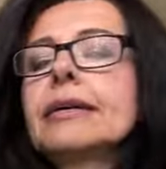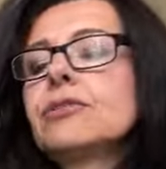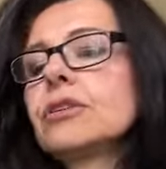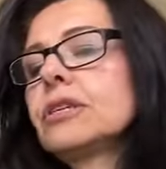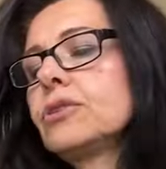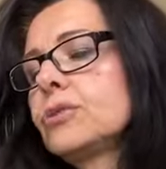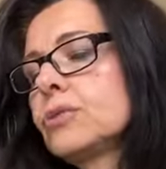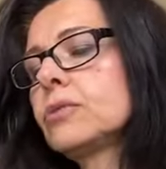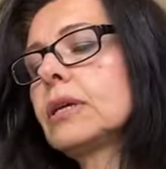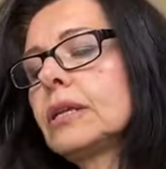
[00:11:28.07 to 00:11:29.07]
I usually
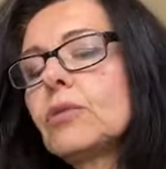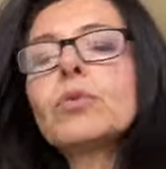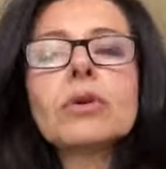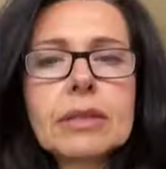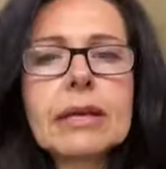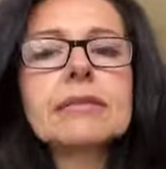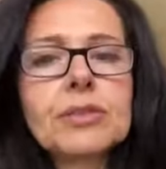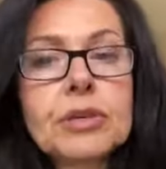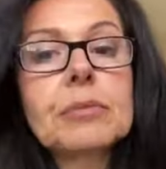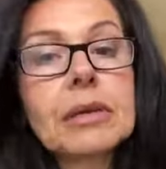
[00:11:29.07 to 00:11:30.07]
do a little more than
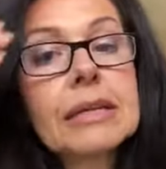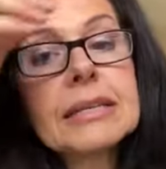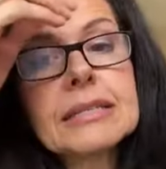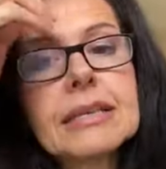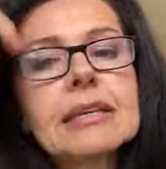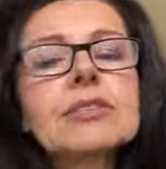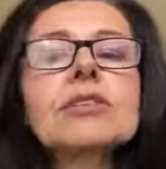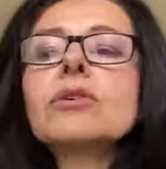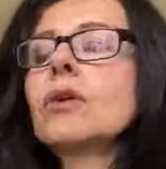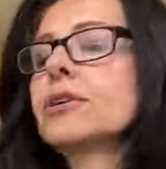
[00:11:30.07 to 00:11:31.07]
30 minutes. And
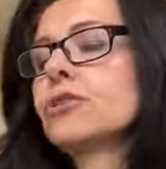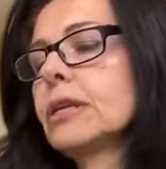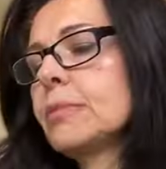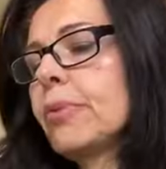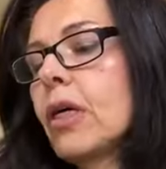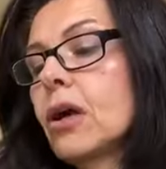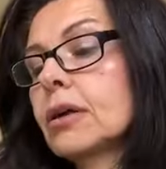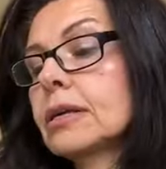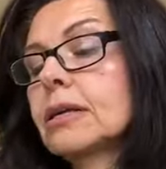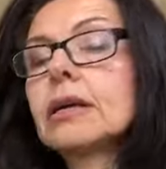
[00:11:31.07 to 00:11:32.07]
so I usually
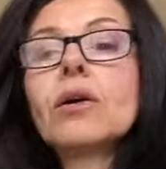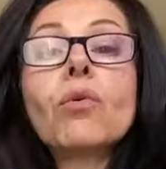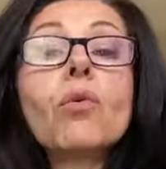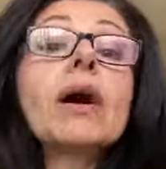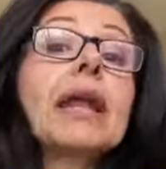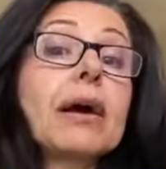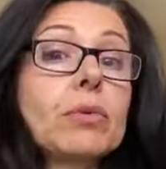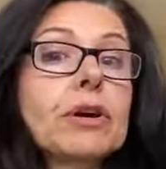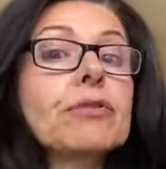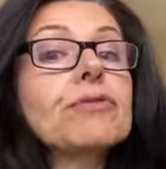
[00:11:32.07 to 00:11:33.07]
block one
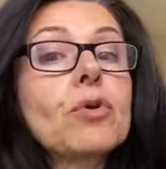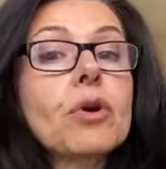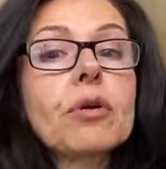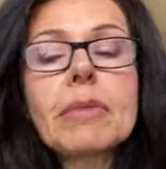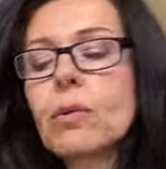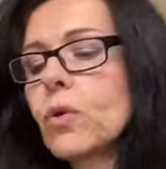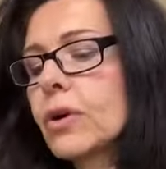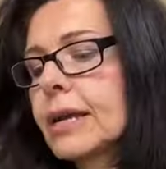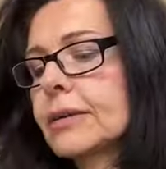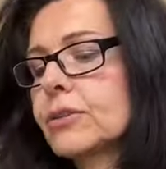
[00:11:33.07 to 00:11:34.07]
hour for my
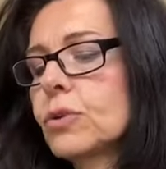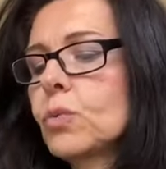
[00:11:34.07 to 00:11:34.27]
workout.